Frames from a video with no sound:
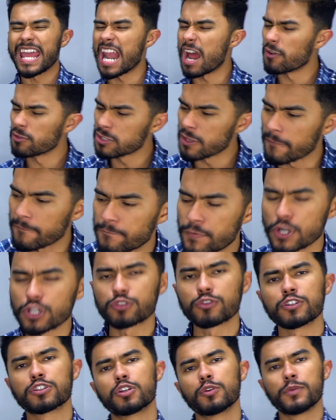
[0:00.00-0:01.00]
and I was the
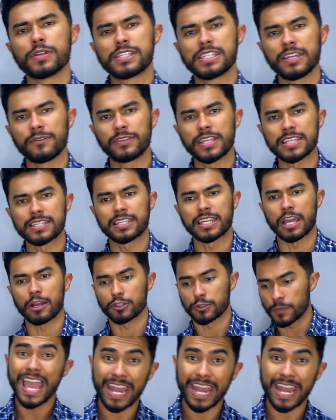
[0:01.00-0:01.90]
first one to receive discounts.